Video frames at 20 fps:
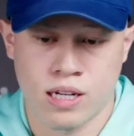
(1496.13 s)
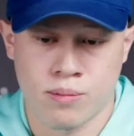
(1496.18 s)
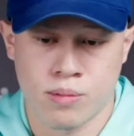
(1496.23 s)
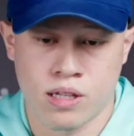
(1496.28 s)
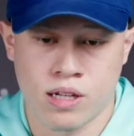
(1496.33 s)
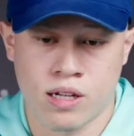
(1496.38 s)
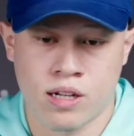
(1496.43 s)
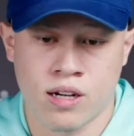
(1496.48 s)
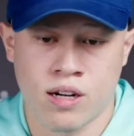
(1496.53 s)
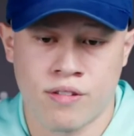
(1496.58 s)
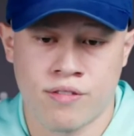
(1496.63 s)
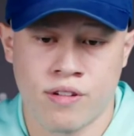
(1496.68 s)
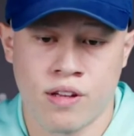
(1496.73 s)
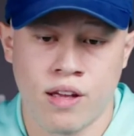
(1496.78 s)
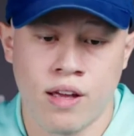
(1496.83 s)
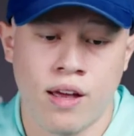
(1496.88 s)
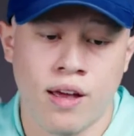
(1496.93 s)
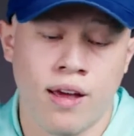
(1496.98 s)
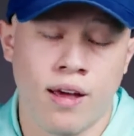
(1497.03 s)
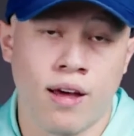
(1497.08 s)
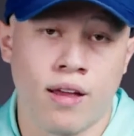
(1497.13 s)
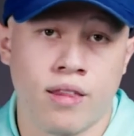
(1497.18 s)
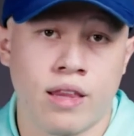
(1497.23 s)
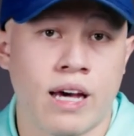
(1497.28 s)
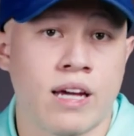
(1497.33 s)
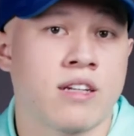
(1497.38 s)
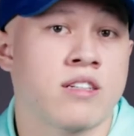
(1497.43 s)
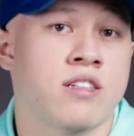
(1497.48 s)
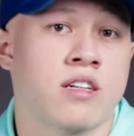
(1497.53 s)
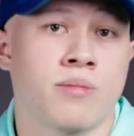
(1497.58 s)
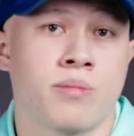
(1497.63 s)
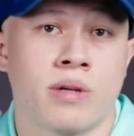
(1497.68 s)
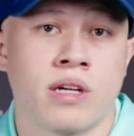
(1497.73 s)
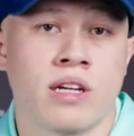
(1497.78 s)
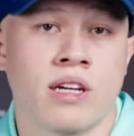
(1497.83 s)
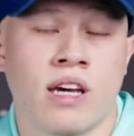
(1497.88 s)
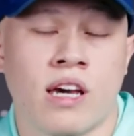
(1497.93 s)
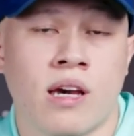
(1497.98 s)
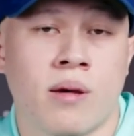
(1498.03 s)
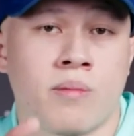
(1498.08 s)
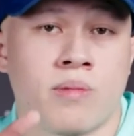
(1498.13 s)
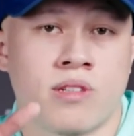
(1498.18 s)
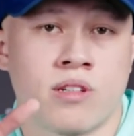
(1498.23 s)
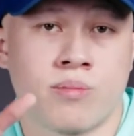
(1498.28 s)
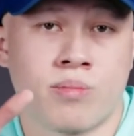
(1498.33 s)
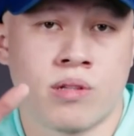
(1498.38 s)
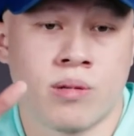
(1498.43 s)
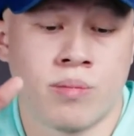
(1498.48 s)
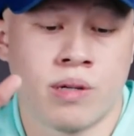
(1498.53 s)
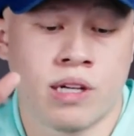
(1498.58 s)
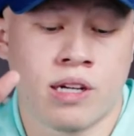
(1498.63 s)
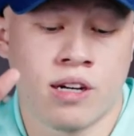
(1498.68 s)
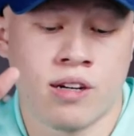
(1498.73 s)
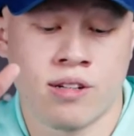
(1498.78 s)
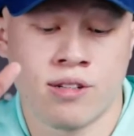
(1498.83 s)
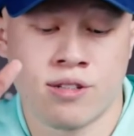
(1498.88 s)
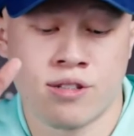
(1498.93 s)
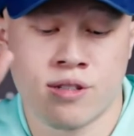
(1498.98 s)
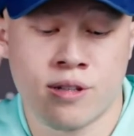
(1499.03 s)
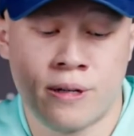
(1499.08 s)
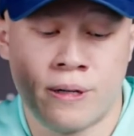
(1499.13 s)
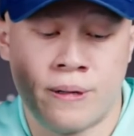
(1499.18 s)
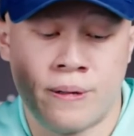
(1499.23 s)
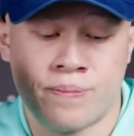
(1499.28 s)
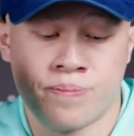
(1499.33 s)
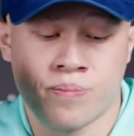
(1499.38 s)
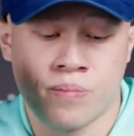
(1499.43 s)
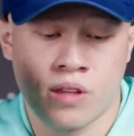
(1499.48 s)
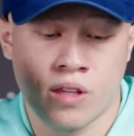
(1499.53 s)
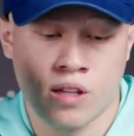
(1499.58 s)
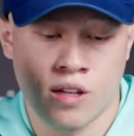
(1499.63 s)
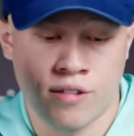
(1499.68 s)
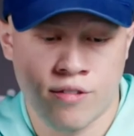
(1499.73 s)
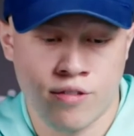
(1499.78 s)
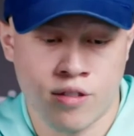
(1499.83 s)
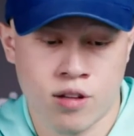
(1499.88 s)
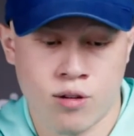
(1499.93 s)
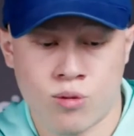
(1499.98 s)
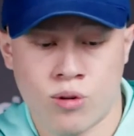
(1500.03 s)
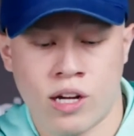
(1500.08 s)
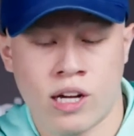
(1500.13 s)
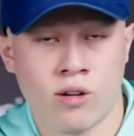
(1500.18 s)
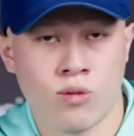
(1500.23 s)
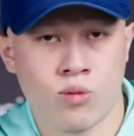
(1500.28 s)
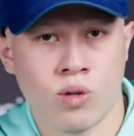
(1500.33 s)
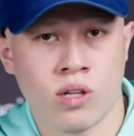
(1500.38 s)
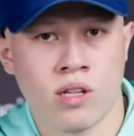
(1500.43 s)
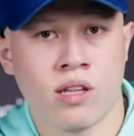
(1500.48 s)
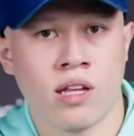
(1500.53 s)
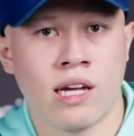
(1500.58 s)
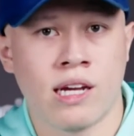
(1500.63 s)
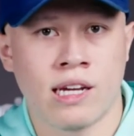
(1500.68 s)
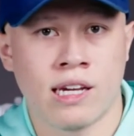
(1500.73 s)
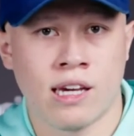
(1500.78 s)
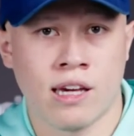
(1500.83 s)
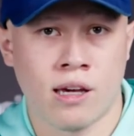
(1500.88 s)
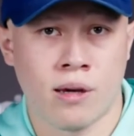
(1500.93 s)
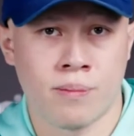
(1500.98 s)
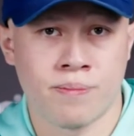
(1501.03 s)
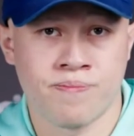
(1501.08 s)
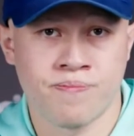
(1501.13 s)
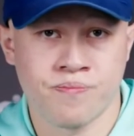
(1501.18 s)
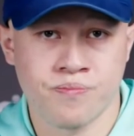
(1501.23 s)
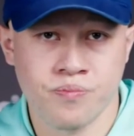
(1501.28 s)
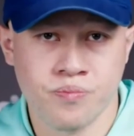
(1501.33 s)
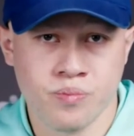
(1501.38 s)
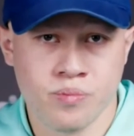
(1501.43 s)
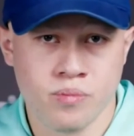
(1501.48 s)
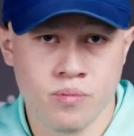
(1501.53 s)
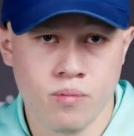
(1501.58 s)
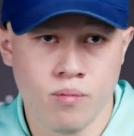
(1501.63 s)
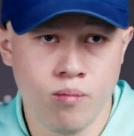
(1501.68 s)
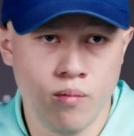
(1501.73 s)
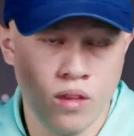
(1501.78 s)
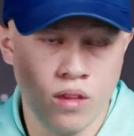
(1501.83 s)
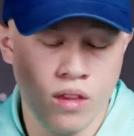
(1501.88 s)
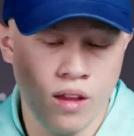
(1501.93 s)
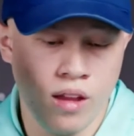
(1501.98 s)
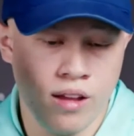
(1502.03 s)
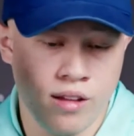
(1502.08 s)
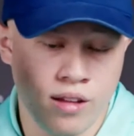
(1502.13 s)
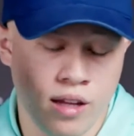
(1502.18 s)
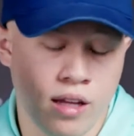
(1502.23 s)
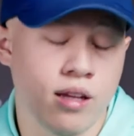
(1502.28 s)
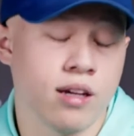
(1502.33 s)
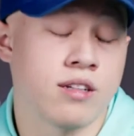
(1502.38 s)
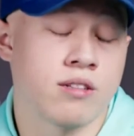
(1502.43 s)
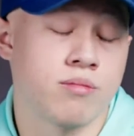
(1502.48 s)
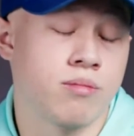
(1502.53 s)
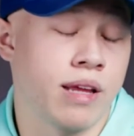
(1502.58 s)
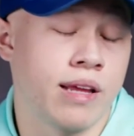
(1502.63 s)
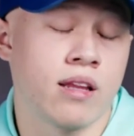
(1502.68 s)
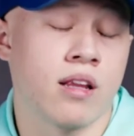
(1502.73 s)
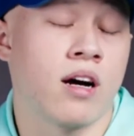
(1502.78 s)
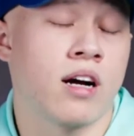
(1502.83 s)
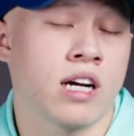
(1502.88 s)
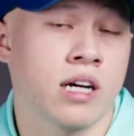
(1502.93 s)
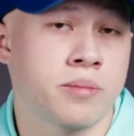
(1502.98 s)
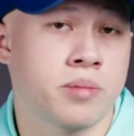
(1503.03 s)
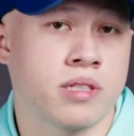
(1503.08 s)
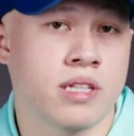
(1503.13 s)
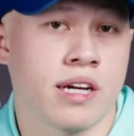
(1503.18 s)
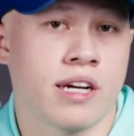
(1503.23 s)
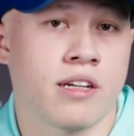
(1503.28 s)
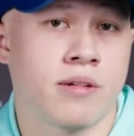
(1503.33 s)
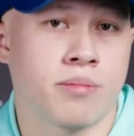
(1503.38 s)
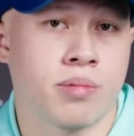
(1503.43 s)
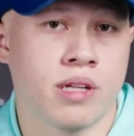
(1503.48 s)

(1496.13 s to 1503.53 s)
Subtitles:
time kickoff. That is a big game simply because if the Rain win that game, they lock up second